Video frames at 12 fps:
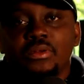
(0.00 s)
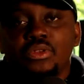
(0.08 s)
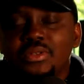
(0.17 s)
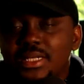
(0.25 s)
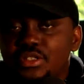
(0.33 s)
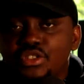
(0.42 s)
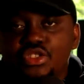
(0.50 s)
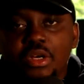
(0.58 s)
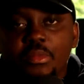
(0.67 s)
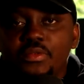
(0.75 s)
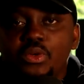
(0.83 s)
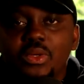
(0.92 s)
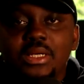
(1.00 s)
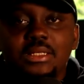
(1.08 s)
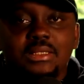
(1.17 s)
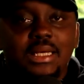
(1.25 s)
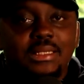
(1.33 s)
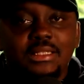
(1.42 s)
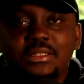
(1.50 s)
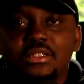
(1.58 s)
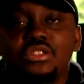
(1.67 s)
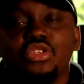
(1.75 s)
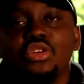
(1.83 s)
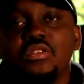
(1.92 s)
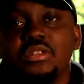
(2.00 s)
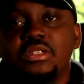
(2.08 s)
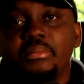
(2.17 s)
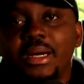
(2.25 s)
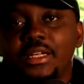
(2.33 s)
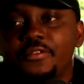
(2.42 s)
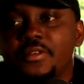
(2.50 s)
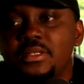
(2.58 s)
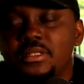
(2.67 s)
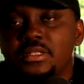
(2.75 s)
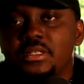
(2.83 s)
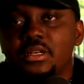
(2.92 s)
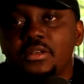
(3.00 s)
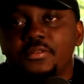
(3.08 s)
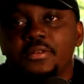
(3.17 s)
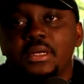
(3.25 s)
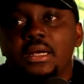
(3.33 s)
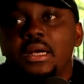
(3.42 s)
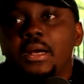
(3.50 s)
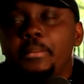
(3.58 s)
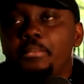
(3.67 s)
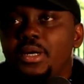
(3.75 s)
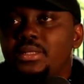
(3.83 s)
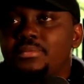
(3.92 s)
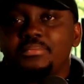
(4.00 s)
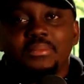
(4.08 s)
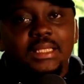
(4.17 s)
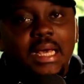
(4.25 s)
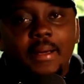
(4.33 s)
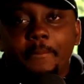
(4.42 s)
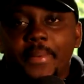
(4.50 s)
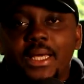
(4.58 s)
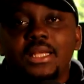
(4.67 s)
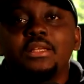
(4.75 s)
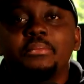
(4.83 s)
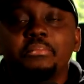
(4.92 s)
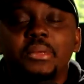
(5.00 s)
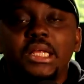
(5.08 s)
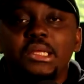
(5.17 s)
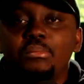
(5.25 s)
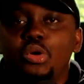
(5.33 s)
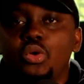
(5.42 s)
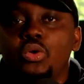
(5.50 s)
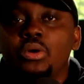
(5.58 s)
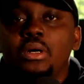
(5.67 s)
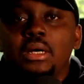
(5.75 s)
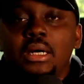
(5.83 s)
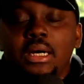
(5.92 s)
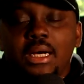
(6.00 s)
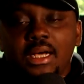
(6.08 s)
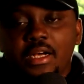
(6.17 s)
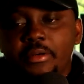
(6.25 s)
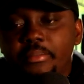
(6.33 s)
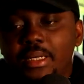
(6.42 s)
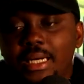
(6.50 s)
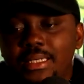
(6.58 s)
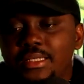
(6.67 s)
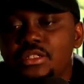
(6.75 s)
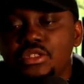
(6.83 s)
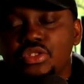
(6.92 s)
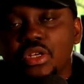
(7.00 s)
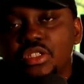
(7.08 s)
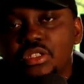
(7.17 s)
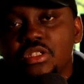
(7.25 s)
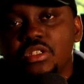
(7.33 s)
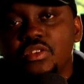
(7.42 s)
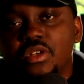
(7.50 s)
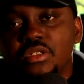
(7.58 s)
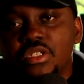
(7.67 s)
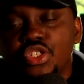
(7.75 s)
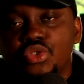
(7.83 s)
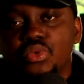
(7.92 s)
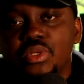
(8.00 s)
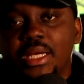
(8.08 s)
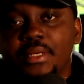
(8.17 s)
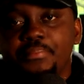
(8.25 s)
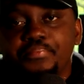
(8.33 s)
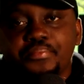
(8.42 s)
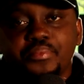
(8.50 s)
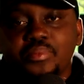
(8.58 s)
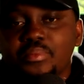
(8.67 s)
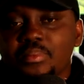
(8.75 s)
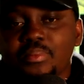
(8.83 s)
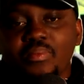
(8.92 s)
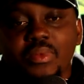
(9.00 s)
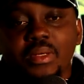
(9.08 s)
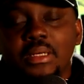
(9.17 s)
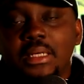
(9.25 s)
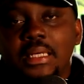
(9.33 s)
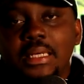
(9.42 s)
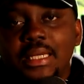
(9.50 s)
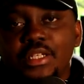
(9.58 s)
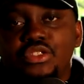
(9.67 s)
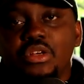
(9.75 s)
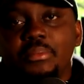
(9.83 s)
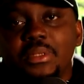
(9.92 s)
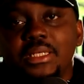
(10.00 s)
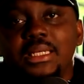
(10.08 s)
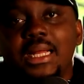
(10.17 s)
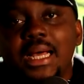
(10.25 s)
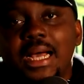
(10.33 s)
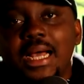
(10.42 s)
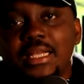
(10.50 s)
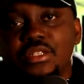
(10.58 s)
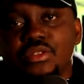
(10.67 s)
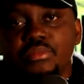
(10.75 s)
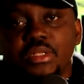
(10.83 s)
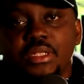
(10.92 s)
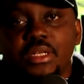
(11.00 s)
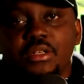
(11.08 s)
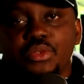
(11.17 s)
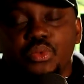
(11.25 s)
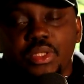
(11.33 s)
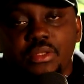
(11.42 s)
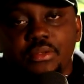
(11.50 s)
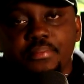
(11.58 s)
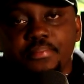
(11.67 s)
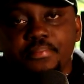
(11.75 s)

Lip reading: Those are just some of the ways that this insecurity manifests itself, but there are many more. And this is such a serious issue that it's something that has to be dealt with.